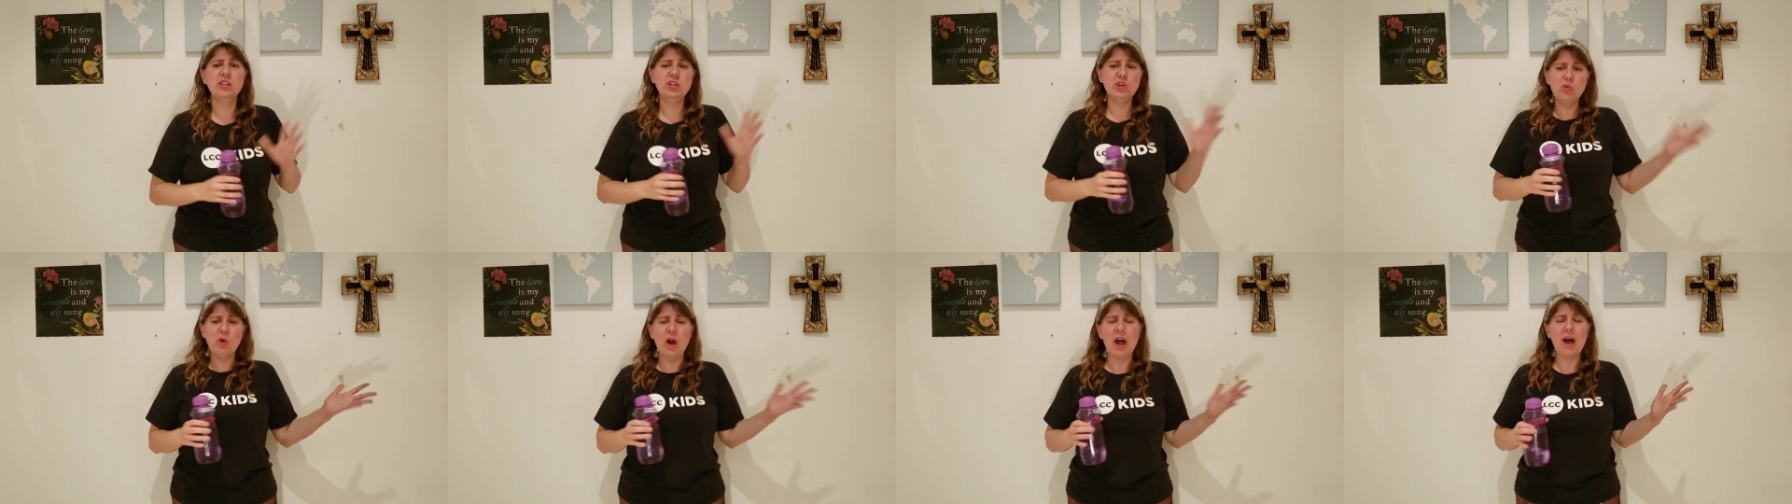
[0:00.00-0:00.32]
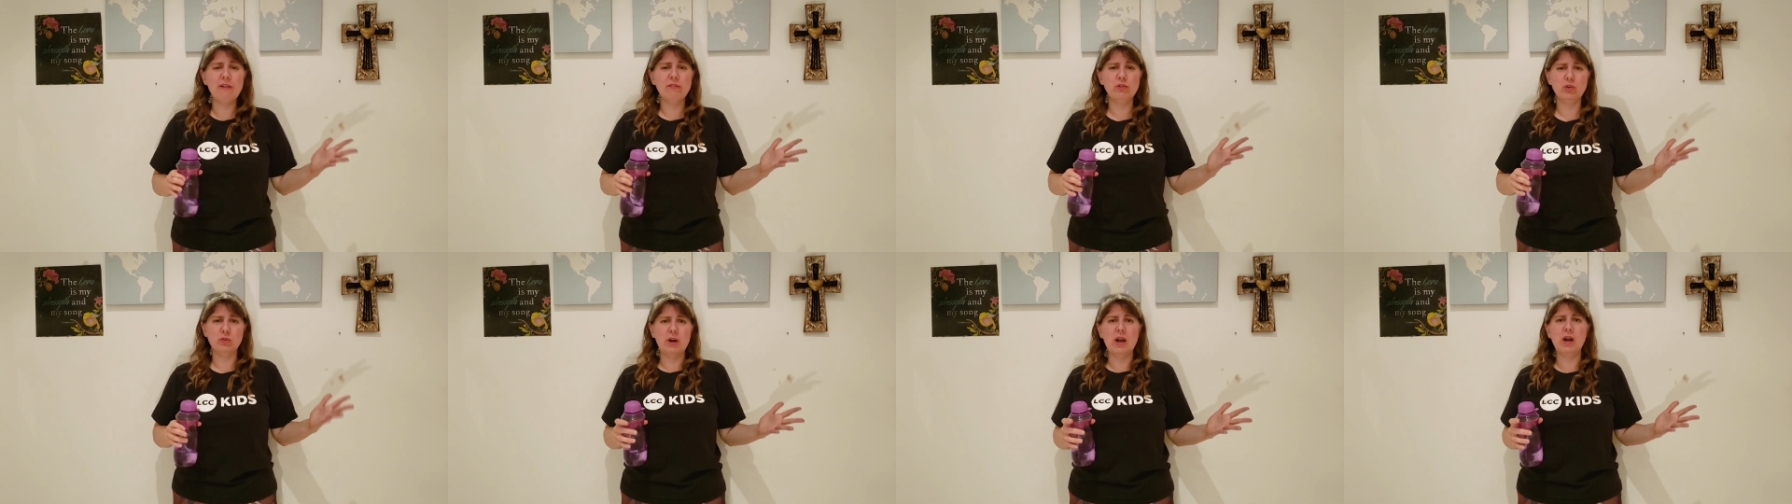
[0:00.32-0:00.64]
you
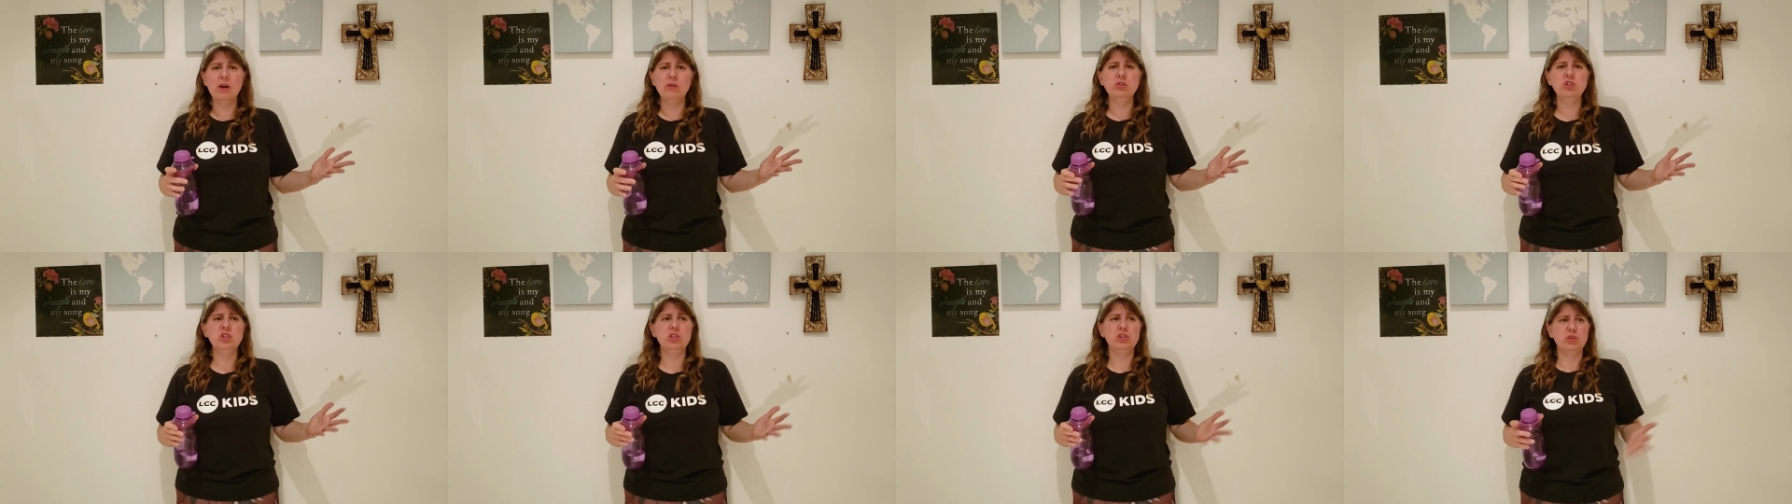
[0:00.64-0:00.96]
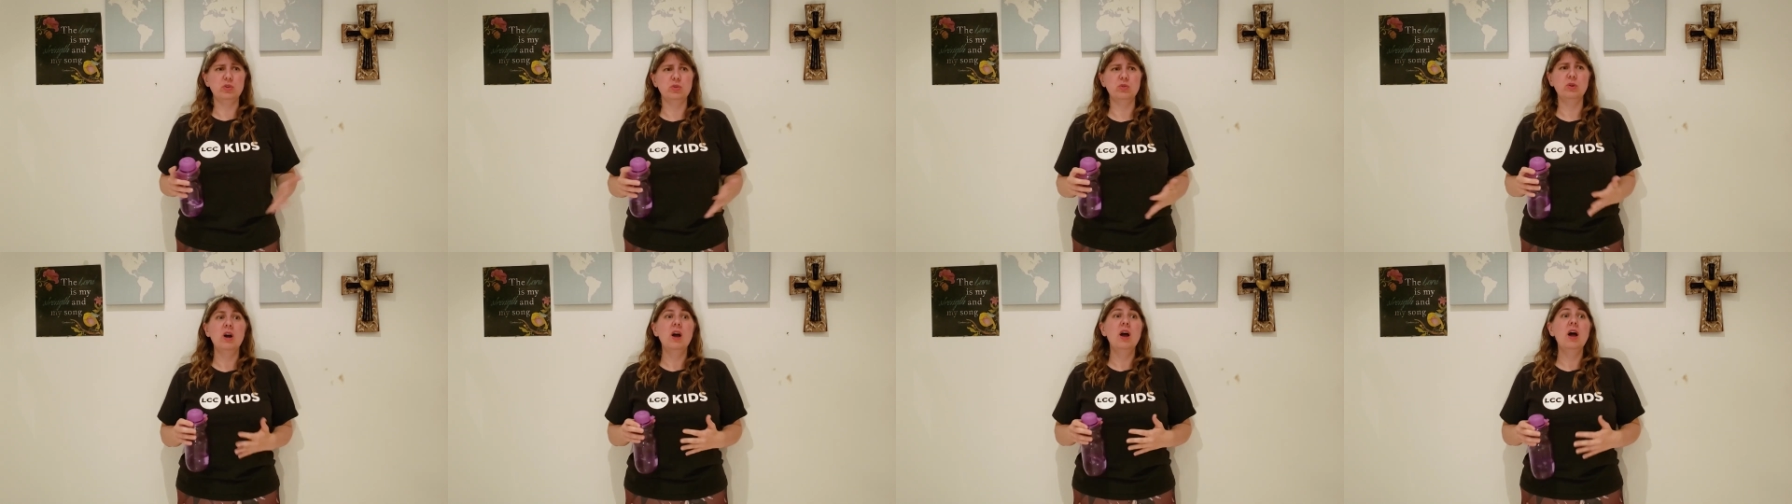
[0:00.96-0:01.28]
have around
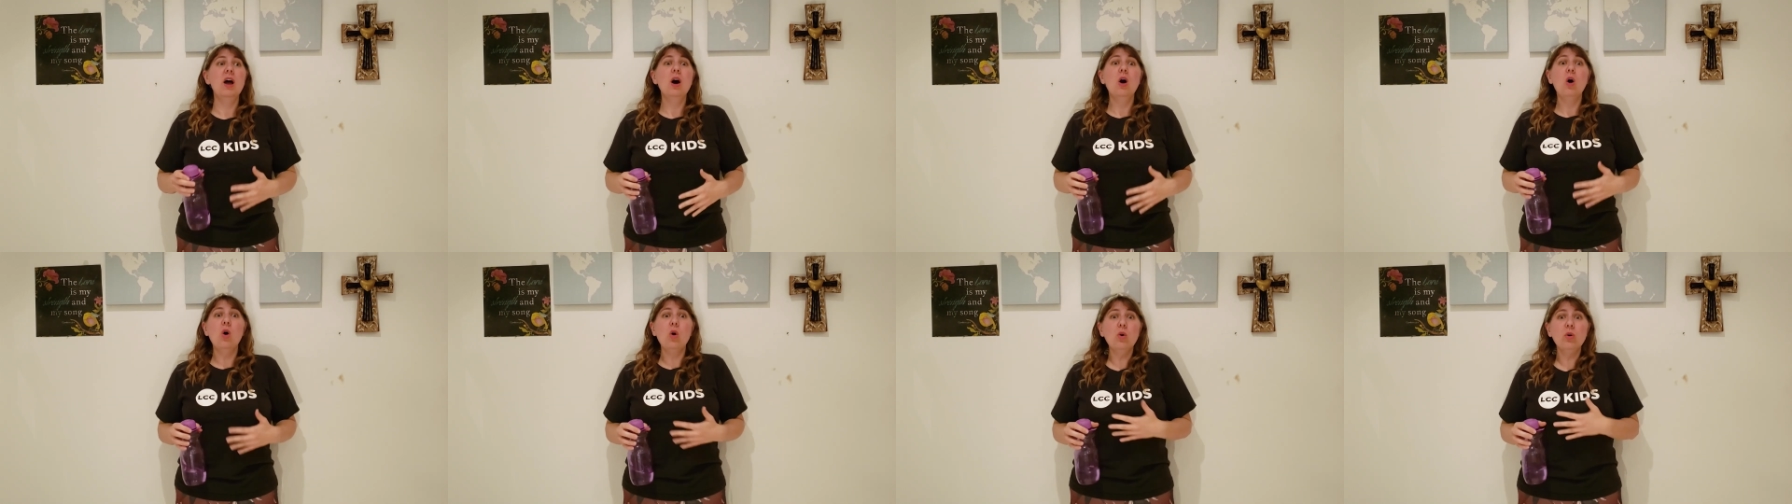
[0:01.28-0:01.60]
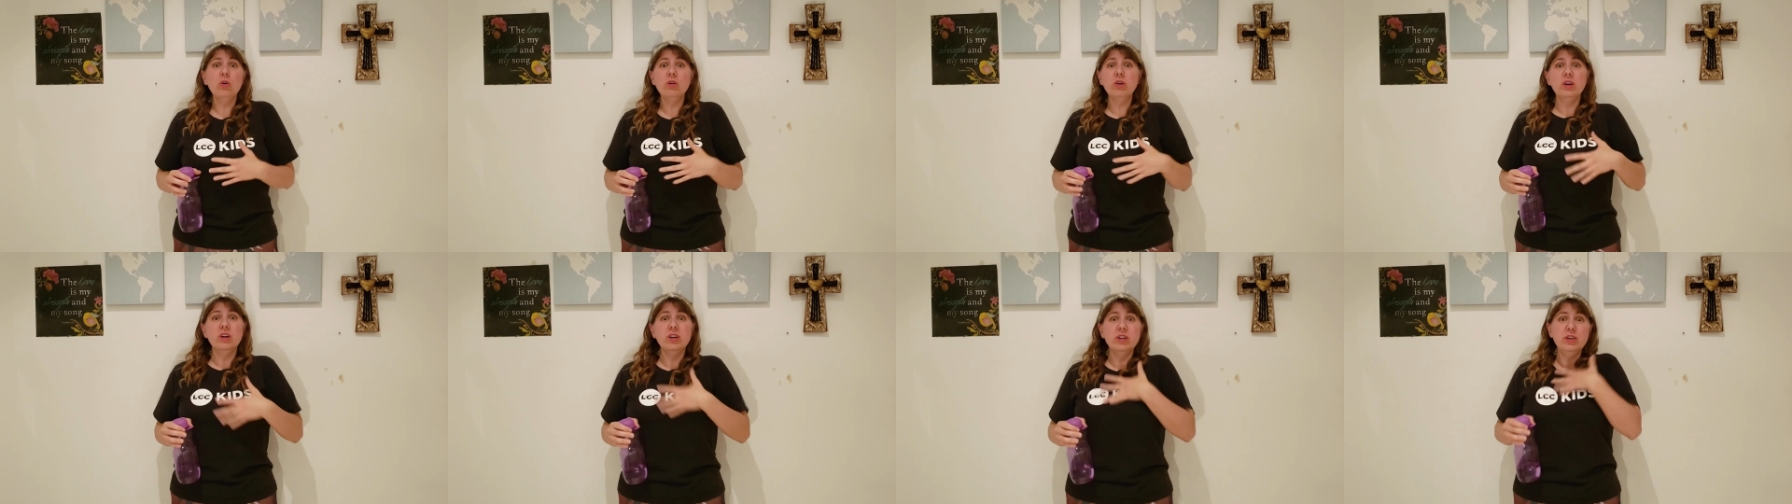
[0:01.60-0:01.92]
you,
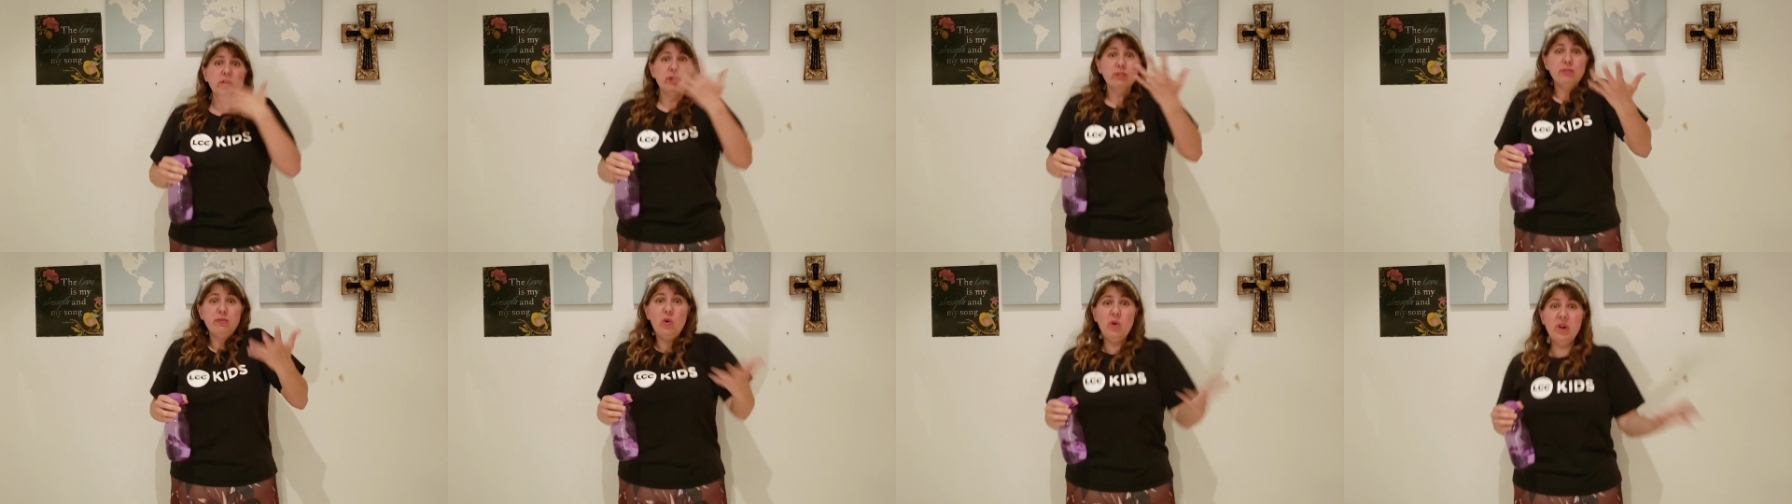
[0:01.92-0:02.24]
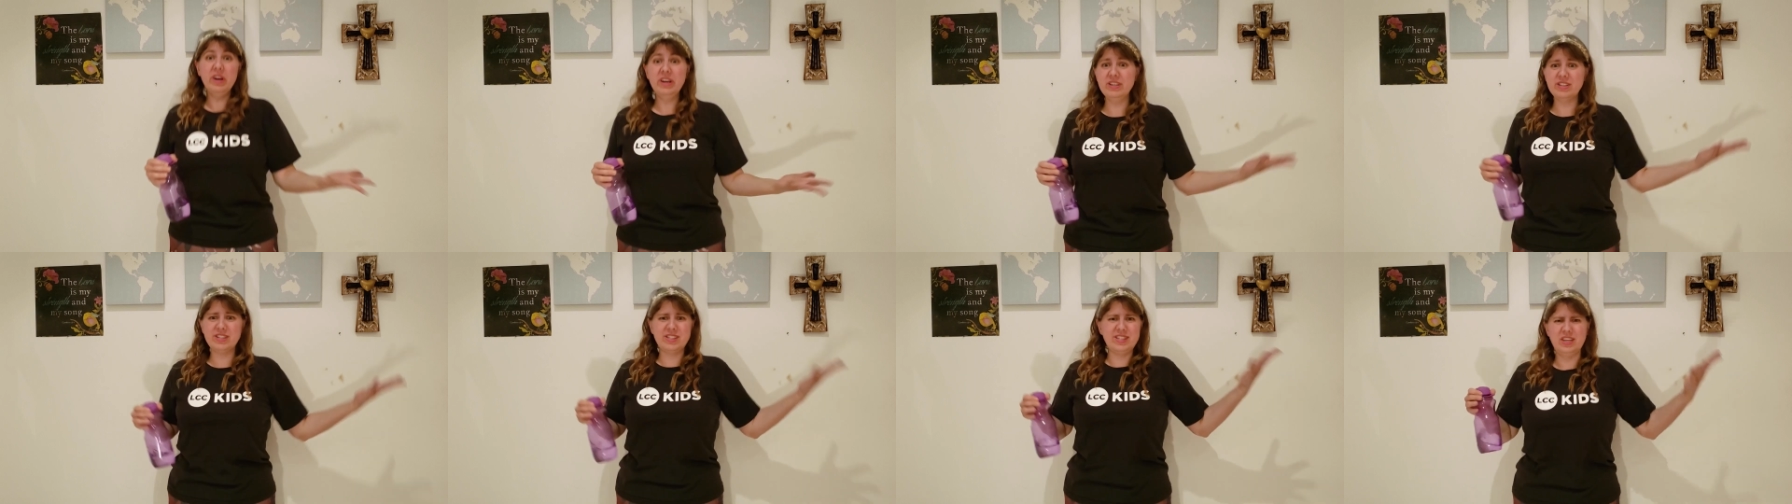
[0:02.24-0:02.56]
or your
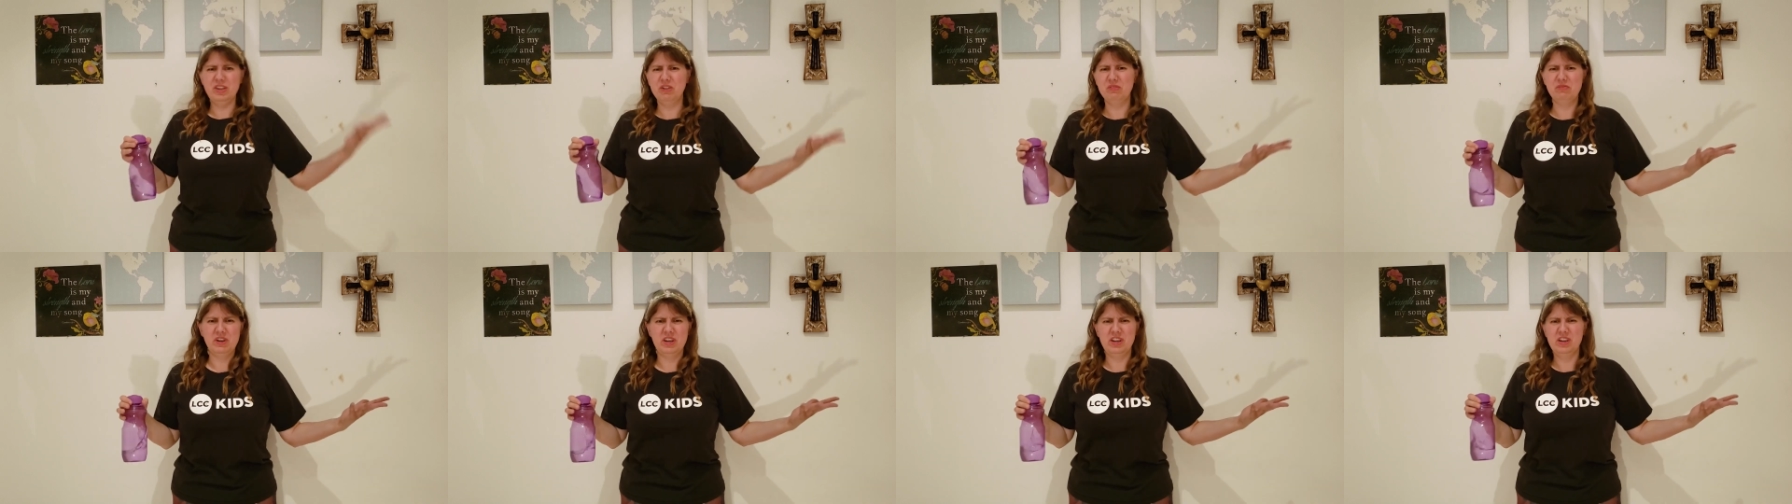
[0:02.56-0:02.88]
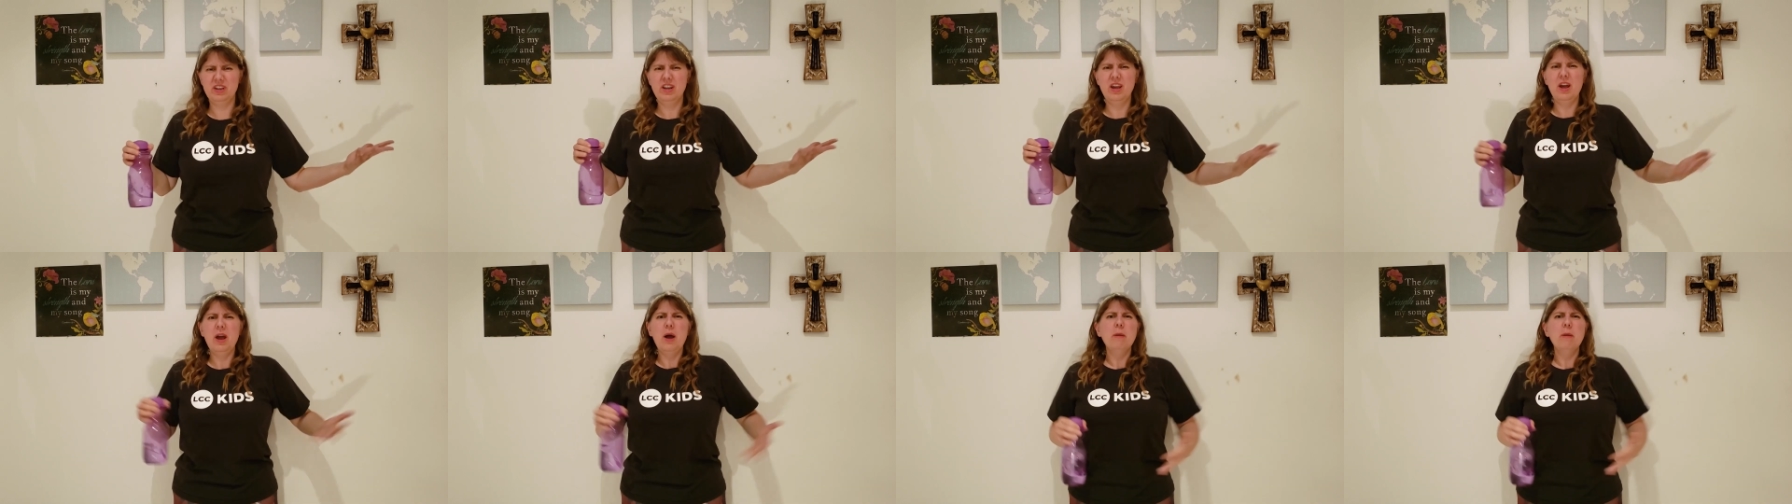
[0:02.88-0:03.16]
voice even.